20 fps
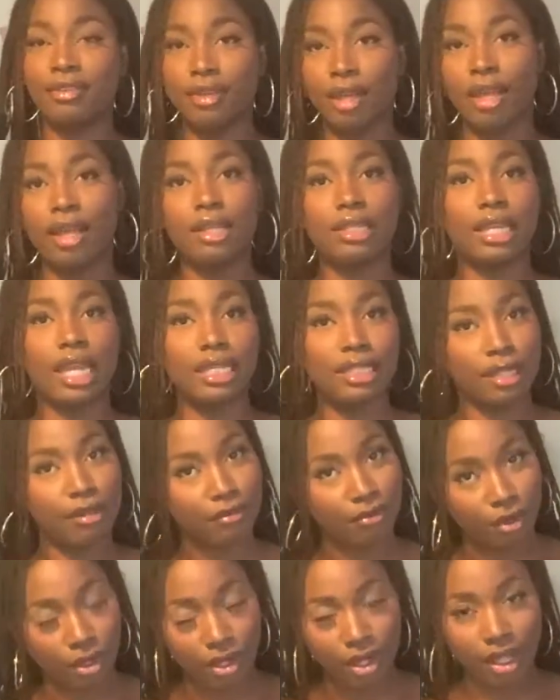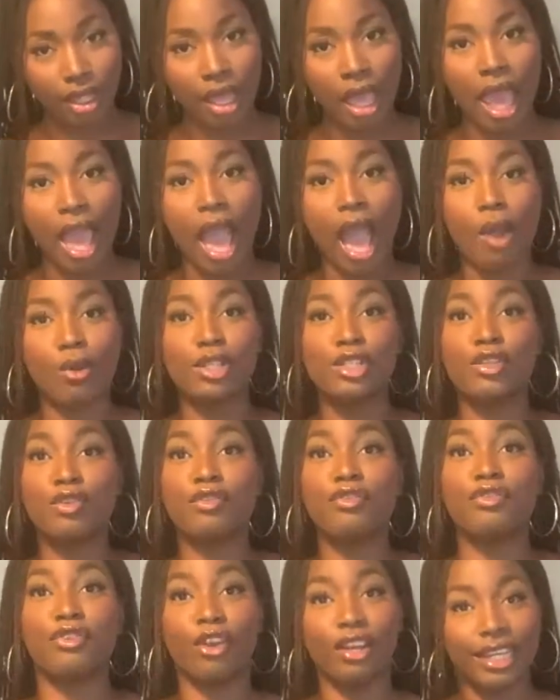Did I say frolic? I want to
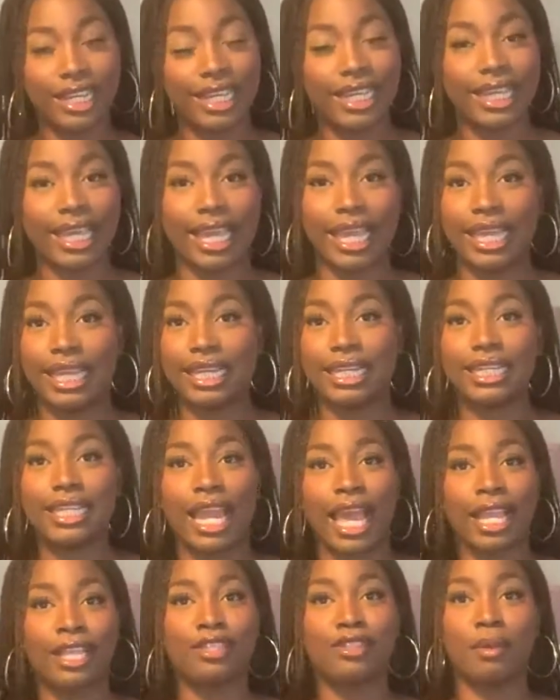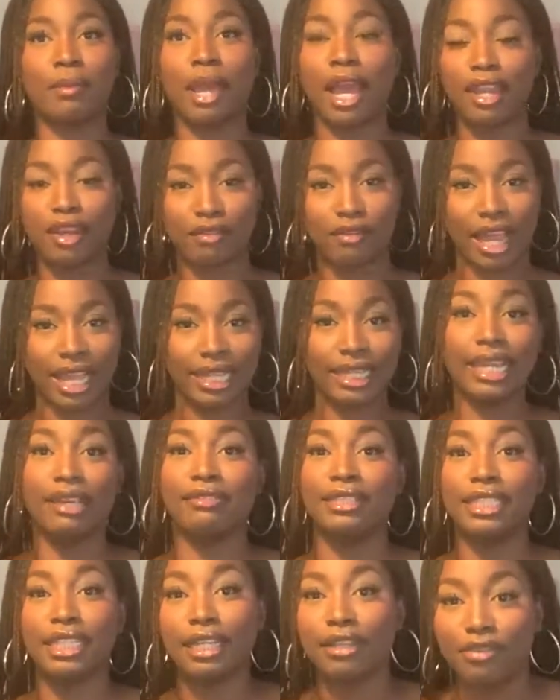frolic in like some kind of like
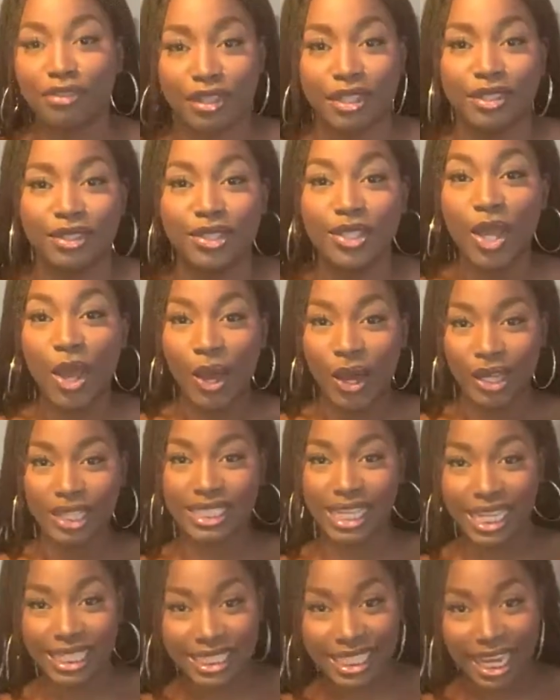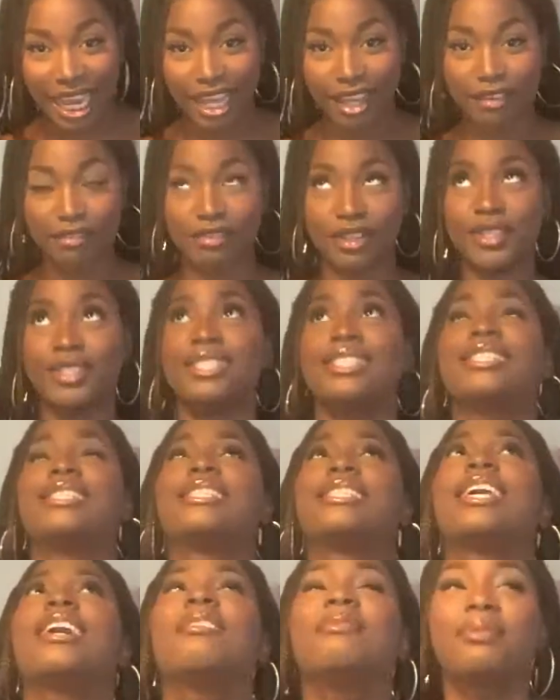lavender field or dandelion field or
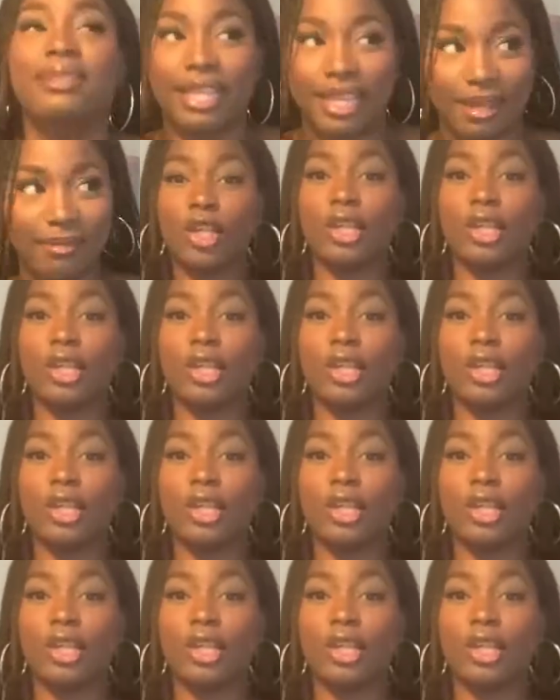something.